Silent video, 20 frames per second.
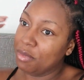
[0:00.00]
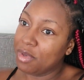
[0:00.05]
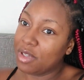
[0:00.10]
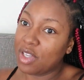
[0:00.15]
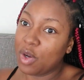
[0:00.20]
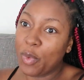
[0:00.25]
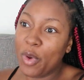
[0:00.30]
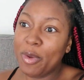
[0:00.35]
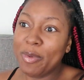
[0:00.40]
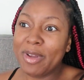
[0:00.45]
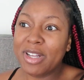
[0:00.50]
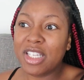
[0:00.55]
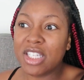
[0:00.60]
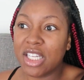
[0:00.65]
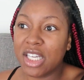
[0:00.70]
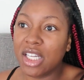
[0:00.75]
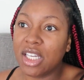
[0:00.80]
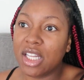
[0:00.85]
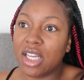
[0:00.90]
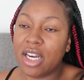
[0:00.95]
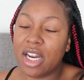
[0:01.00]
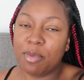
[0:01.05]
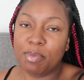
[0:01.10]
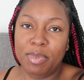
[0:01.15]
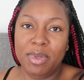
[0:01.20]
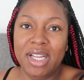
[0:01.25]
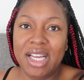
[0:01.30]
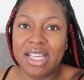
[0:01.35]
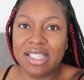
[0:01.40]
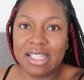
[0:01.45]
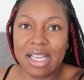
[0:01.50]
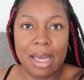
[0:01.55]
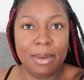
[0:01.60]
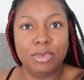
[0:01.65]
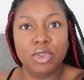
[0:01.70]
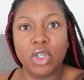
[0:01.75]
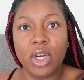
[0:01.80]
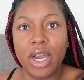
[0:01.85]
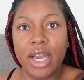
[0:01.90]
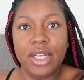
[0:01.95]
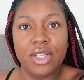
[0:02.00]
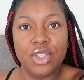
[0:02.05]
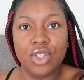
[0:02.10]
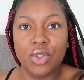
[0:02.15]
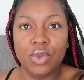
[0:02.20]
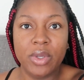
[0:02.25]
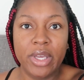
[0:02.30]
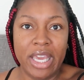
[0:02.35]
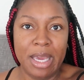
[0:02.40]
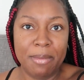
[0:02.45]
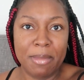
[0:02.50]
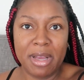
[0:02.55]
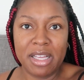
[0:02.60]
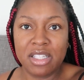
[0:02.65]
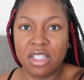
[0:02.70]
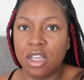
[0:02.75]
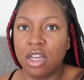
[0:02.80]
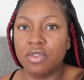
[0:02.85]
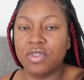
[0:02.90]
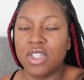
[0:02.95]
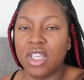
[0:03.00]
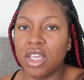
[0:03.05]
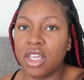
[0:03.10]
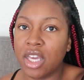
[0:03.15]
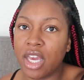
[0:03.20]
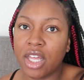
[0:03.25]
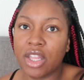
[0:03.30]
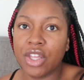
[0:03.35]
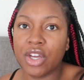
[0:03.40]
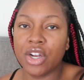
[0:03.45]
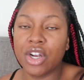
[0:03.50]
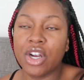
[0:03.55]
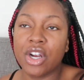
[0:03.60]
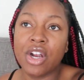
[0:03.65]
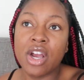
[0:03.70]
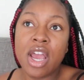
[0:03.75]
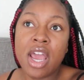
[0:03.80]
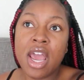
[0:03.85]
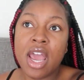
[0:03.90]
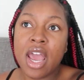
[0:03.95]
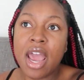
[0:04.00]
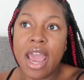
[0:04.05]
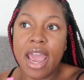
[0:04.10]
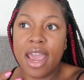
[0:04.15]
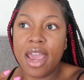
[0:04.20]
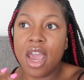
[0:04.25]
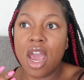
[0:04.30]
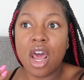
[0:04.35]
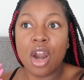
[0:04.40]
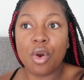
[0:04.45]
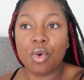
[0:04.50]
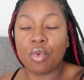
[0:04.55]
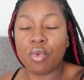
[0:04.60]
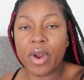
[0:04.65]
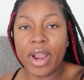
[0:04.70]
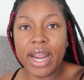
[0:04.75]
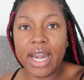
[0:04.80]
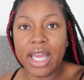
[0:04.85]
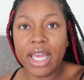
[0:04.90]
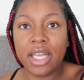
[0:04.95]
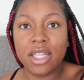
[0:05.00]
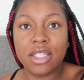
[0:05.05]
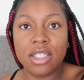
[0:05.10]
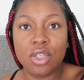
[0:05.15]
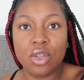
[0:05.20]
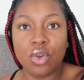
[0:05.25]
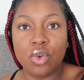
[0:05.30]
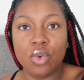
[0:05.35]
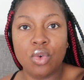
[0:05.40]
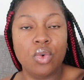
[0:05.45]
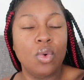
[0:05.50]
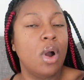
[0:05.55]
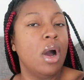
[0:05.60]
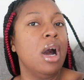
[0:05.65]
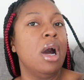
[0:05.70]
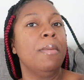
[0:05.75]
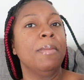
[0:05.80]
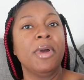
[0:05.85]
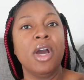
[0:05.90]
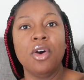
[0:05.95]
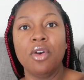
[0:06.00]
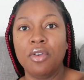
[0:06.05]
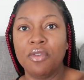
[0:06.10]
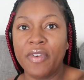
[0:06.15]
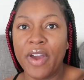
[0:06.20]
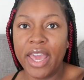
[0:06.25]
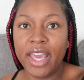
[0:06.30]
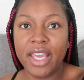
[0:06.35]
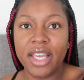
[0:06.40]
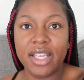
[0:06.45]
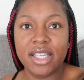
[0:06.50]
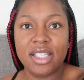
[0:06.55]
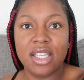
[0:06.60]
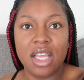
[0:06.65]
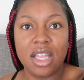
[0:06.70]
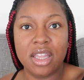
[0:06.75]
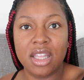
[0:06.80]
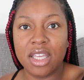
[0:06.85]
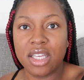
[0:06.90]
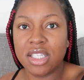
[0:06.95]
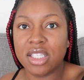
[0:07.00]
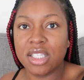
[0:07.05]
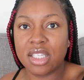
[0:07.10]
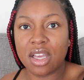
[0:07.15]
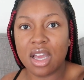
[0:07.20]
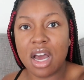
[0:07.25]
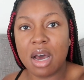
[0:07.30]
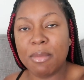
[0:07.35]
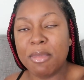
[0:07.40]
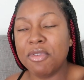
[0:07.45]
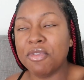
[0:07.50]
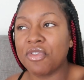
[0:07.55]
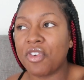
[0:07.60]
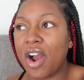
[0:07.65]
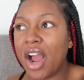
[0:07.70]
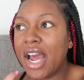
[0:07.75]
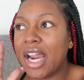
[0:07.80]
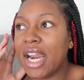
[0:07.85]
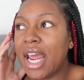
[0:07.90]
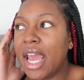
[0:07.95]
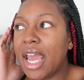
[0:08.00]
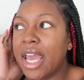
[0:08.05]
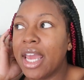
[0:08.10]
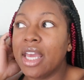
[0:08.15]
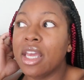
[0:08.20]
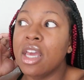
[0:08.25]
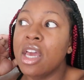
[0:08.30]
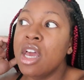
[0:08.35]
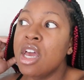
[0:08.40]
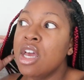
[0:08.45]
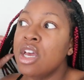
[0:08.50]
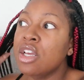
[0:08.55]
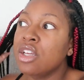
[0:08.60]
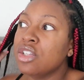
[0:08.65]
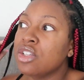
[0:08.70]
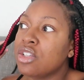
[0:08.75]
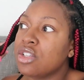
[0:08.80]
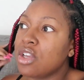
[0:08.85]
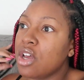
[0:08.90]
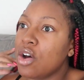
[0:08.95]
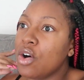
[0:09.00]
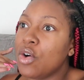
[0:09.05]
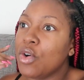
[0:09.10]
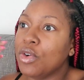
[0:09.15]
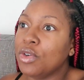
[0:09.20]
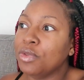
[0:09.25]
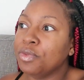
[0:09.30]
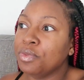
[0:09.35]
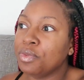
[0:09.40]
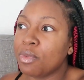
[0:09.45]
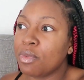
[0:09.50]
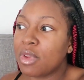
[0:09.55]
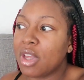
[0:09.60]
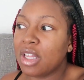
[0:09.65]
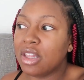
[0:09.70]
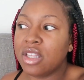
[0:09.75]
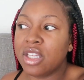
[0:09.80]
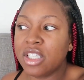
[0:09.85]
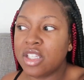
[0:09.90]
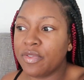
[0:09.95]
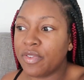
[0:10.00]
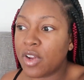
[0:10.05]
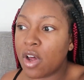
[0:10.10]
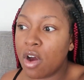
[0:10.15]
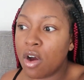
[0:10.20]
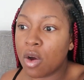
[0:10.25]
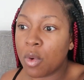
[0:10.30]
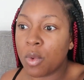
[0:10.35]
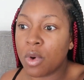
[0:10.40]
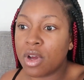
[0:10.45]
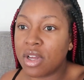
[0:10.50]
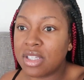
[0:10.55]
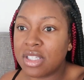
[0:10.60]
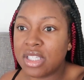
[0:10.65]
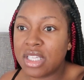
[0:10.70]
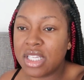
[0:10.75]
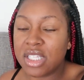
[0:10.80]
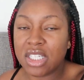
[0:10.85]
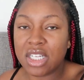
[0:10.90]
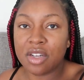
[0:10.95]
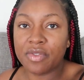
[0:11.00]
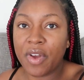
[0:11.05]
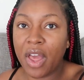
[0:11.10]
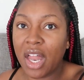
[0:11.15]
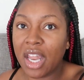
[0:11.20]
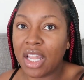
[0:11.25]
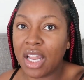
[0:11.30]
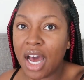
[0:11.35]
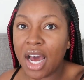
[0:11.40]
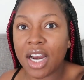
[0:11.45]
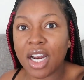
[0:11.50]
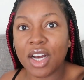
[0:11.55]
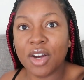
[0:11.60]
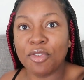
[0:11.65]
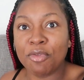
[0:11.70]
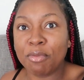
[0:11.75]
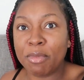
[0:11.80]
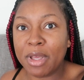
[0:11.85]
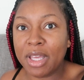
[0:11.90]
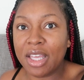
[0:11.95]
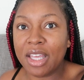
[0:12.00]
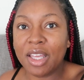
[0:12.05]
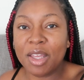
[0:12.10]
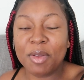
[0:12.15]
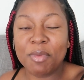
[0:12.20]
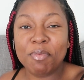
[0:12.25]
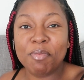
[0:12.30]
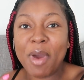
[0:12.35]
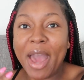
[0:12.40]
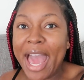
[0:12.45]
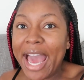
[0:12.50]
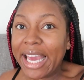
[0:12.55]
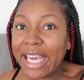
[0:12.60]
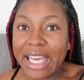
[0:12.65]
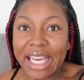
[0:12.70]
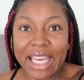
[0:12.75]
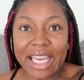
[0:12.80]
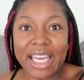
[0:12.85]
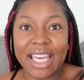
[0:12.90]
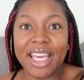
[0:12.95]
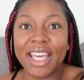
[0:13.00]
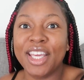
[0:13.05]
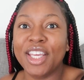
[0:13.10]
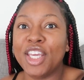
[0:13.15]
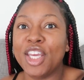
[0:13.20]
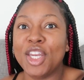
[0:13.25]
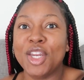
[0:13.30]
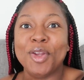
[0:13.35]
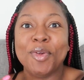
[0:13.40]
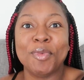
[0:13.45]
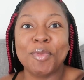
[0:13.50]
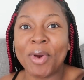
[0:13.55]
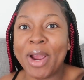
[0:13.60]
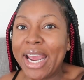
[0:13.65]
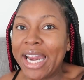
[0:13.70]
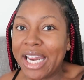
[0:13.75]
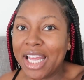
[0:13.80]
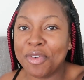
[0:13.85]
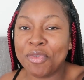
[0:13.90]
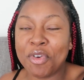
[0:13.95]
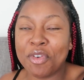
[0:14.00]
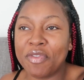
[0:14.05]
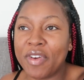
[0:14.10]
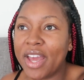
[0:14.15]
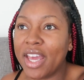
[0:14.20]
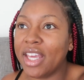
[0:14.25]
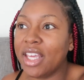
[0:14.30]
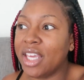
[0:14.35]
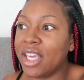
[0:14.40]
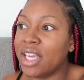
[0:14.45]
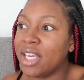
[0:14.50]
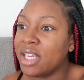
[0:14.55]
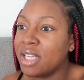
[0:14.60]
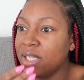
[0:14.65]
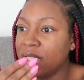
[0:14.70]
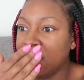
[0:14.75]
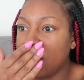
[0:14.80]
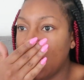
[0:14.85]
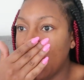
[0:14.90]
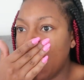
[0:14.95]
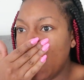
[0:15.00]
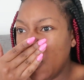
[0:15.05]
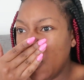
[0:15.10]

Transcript: So we've been chilling, and plus I'm trying to get myself together and ready to go to Vegas this coming Friday. So this vlog will consist of a lot of me packing, getting ready for Vegas,